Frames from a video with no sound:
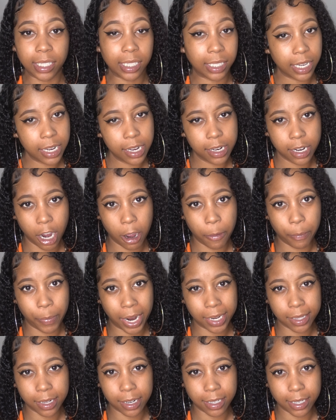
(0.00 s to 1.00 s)
did come
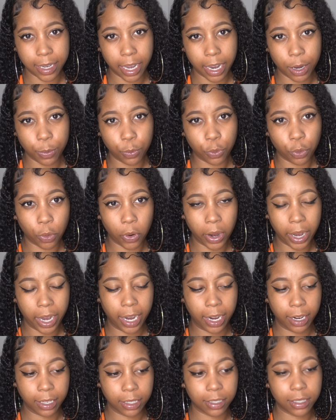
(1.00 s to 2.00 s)
by their table
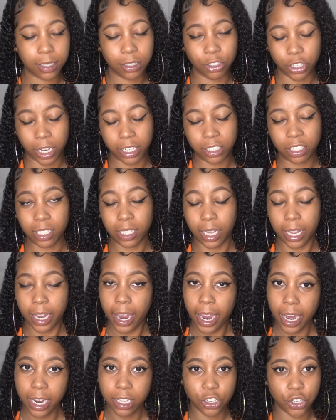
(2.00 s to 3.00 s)
and suggested, like,
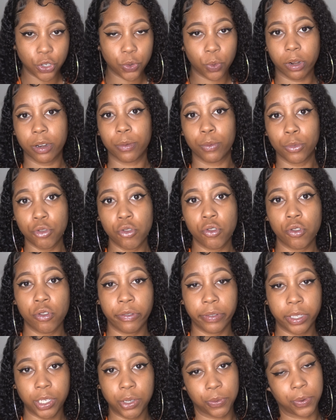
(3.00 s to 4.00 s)
hey, did you want to
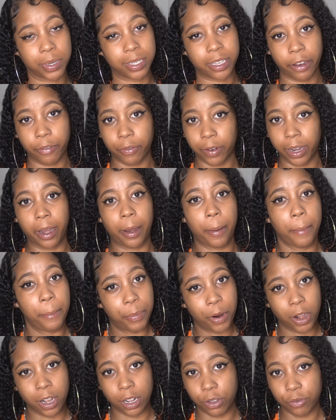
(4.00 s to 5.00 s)
move to a different
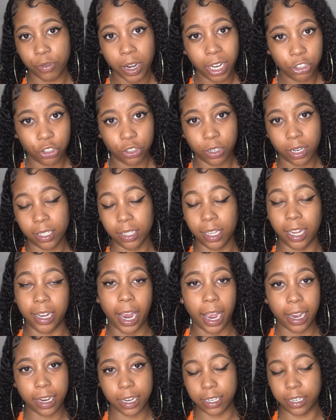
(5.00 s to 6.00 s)
part of the restaurant? Like,
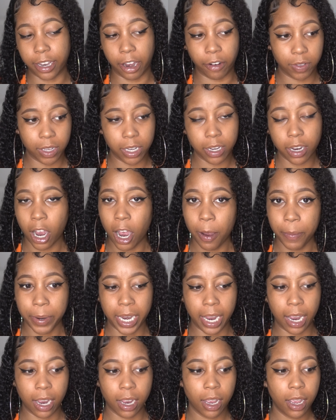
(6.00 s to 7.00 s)
I can definitely
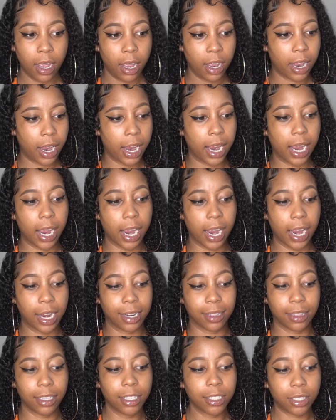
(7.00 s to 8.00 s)
accommodate.
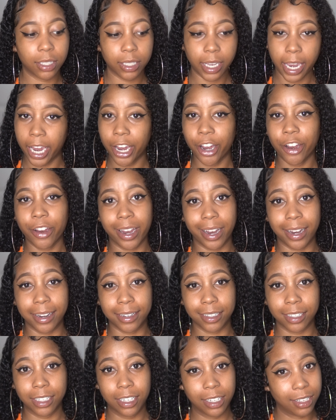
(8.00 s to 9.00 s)
And this
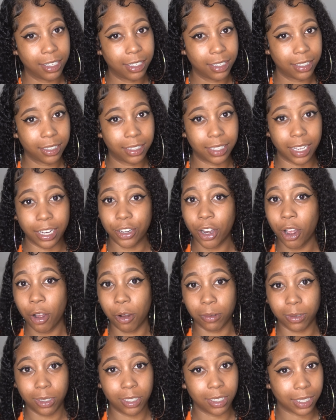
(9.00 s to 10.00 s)
Karen said
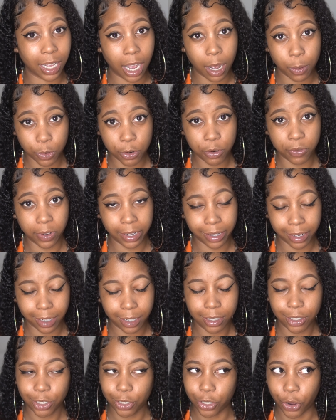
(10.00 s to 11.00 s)
no, she's not moving.
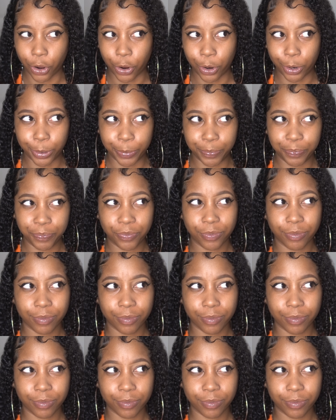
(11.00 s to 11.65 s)
So